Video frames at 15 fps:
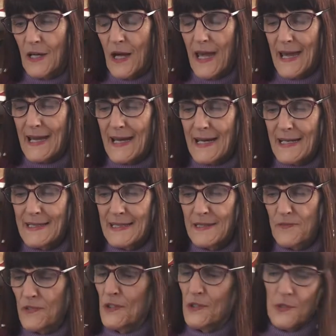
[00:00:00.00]
And
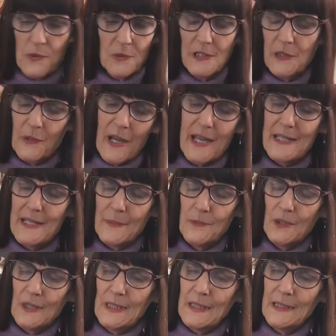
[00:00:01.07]
it feels really great. I'm
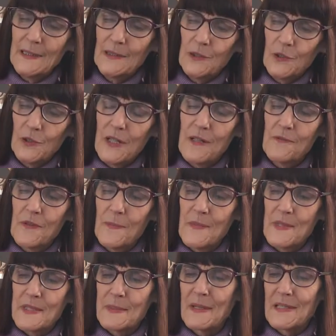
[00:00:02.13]
really learning from
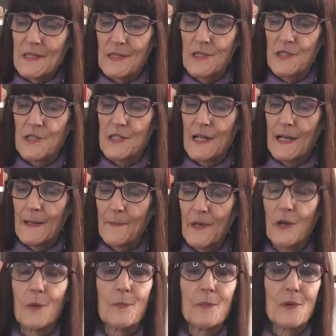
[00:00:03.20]
this message. I
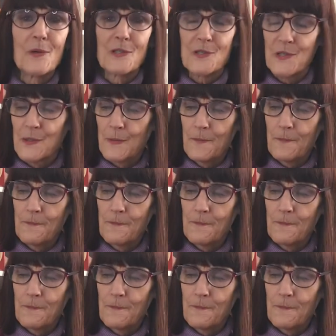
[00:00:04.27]
hope you are too.